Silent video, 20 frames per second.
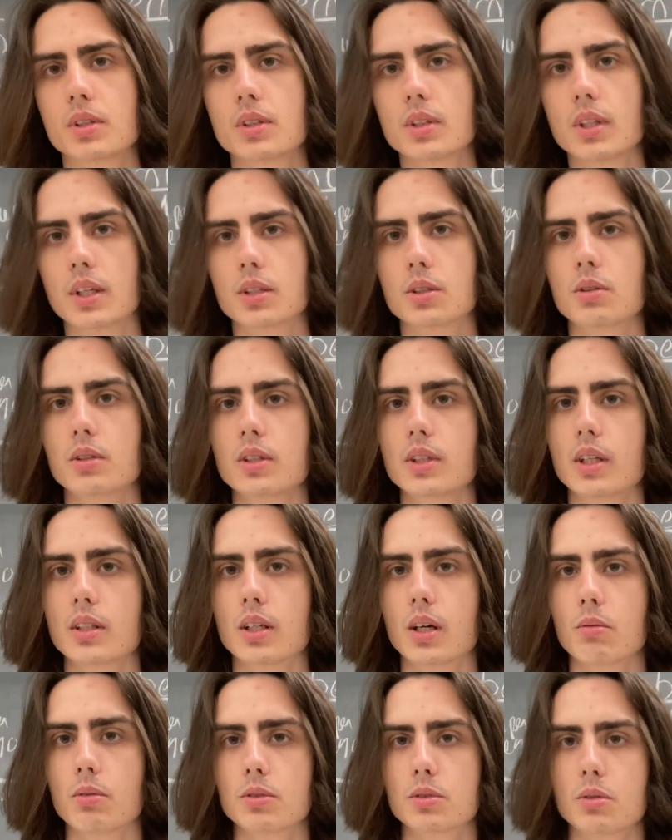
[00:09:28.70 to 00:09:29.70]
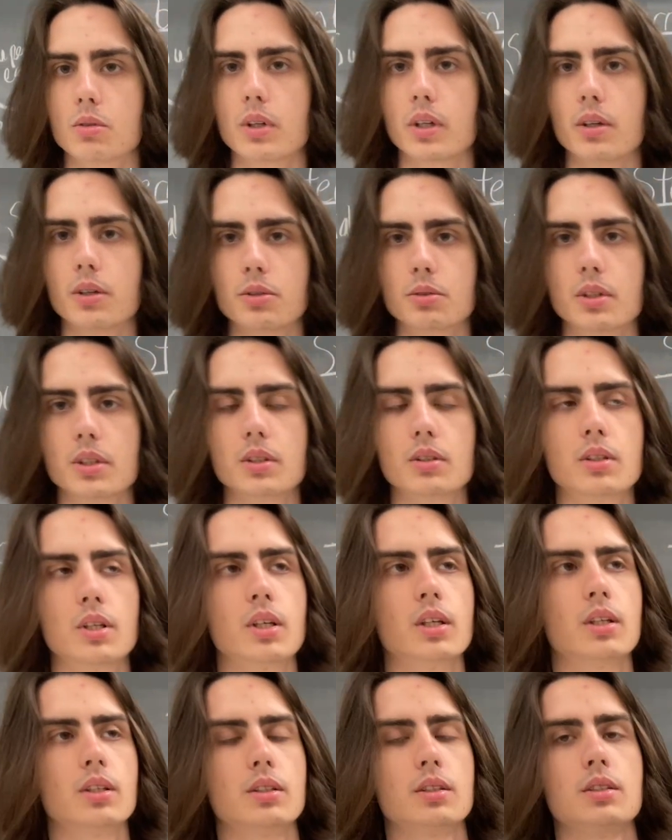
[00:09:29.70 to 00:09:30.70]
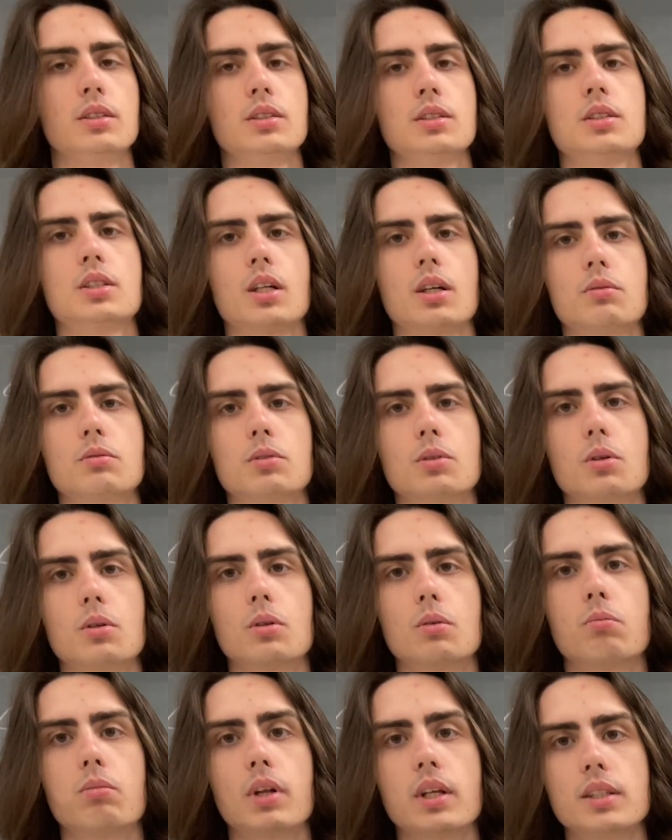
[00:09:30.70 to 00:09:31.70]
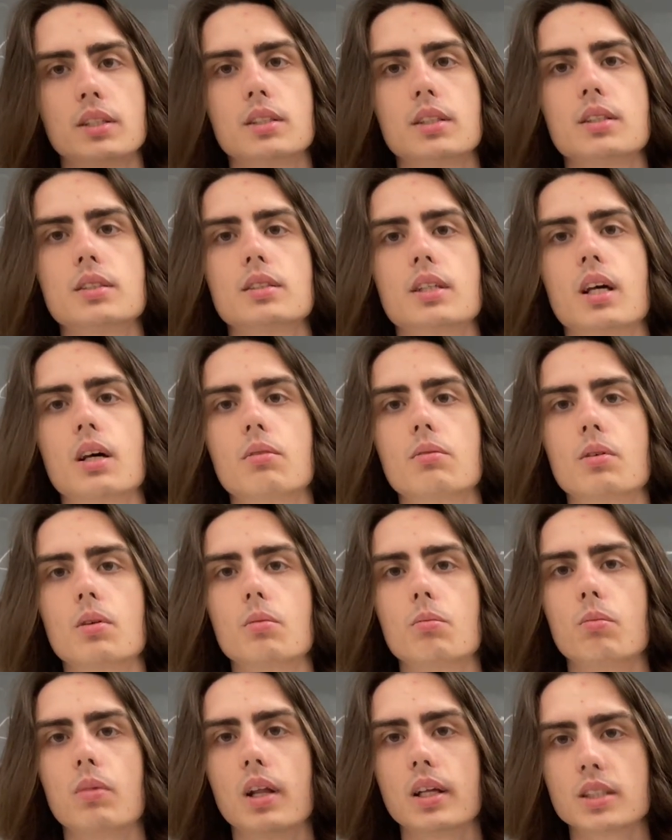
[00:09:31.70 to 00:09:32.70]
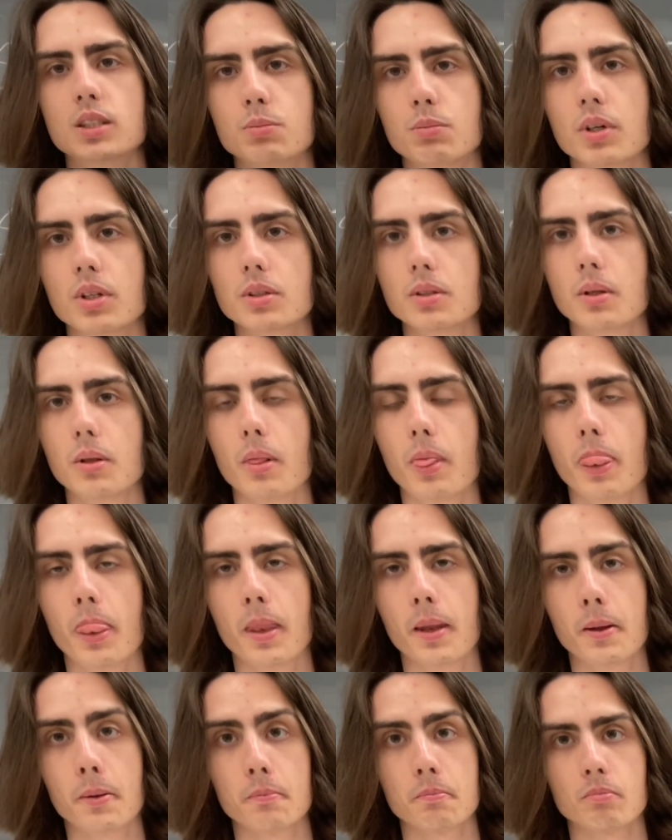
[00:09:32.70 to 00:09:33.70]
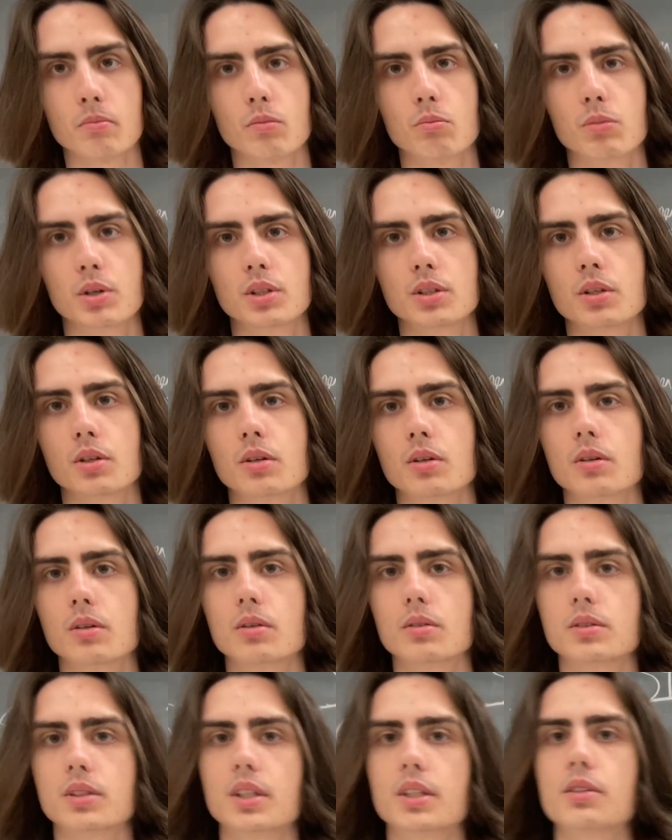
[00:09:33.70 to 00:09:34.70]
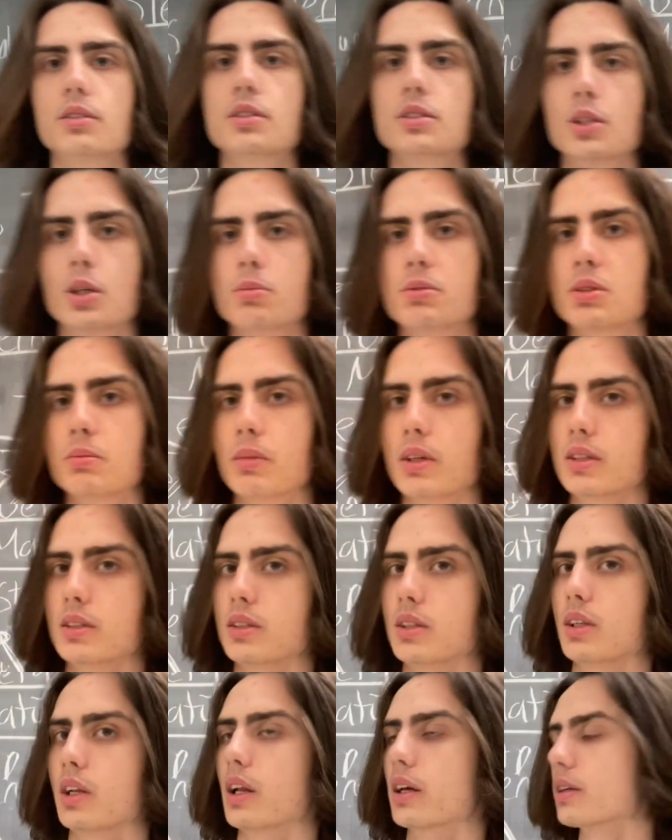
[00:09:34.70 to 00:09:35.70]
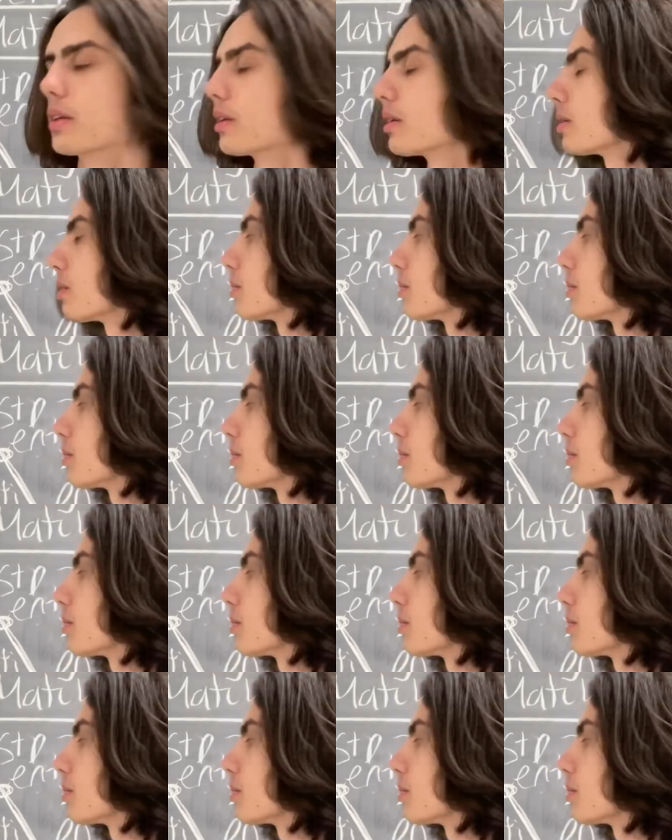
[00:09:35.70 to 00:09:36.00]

it, actually, that I want to illustrate. Each have their places, have a blind spot, but there's optimality, like